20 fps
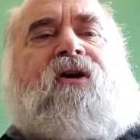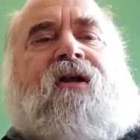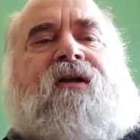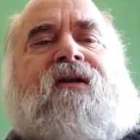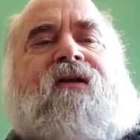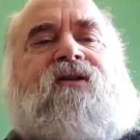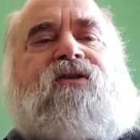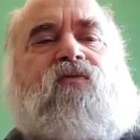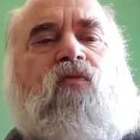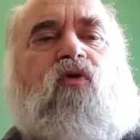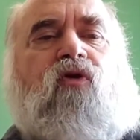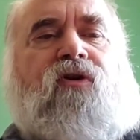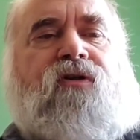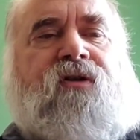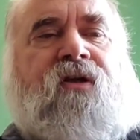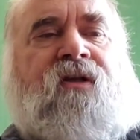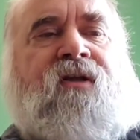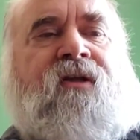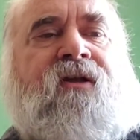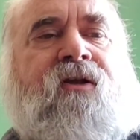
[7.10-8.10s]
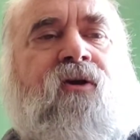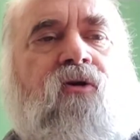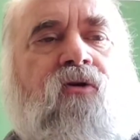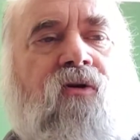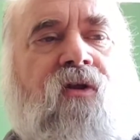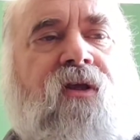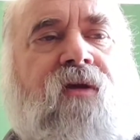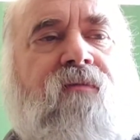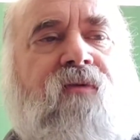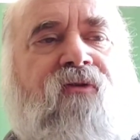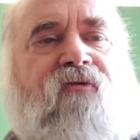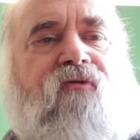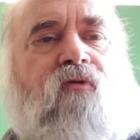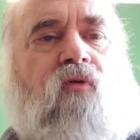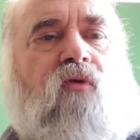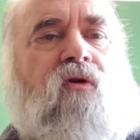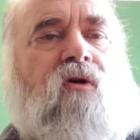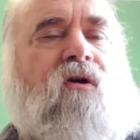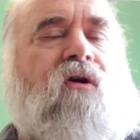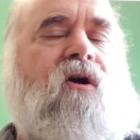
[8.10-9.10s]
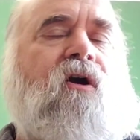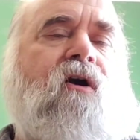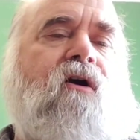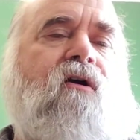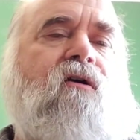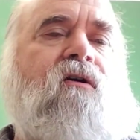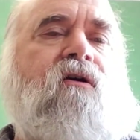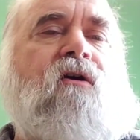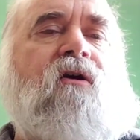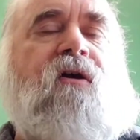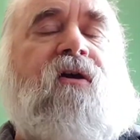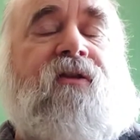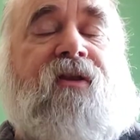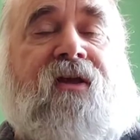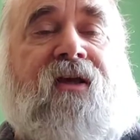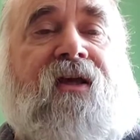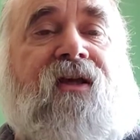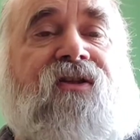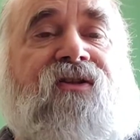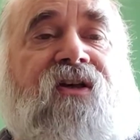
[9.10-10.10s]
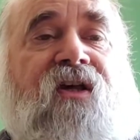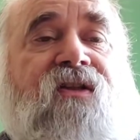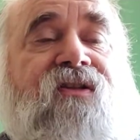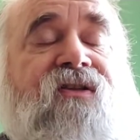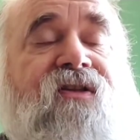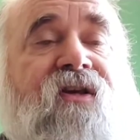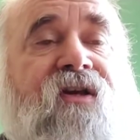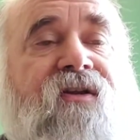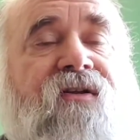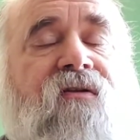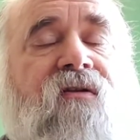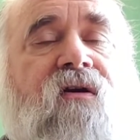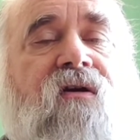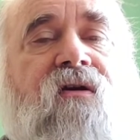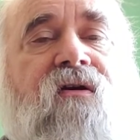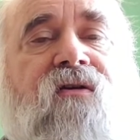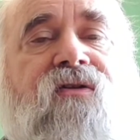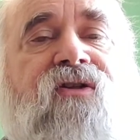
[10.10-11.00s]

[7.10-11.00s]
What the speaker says: I'd get some work done in here early before the heat sets in.